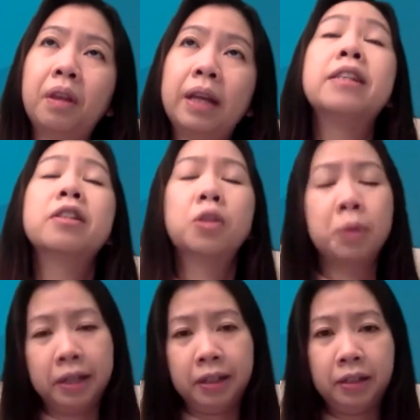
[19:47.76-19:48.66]

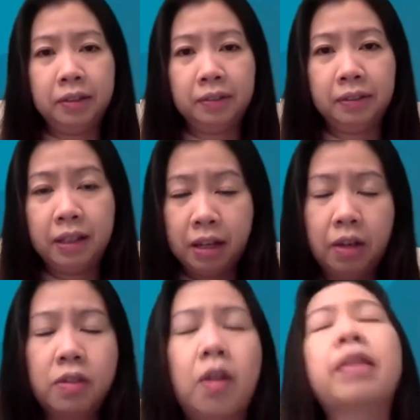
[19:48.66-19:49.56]
intertwined. And
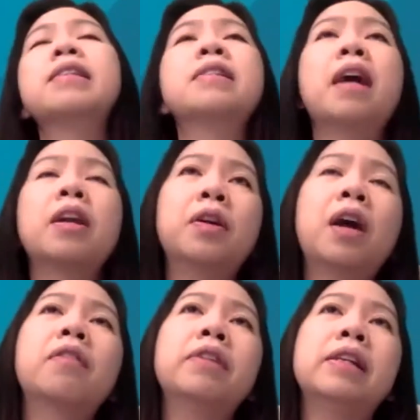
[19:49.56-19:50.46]
you saw that slide, you
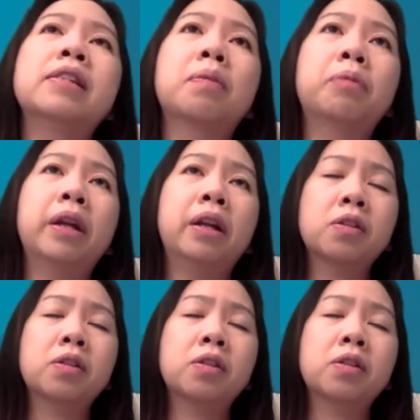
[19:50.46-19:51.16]
can't really separate it.